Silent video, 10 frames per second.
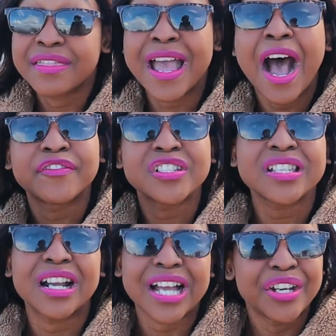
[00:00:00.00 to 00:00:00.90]
they have to
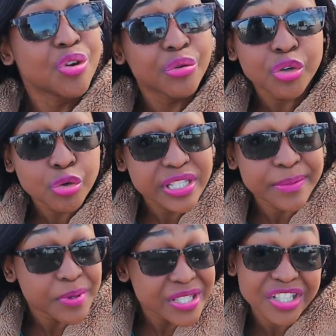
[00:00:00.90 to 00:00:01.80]
start a new
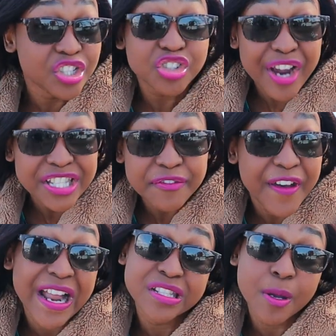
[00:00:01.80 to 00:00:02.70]
recruiting process to try to
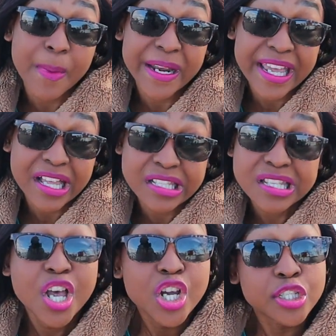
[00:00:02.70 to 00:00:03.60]
find somebody else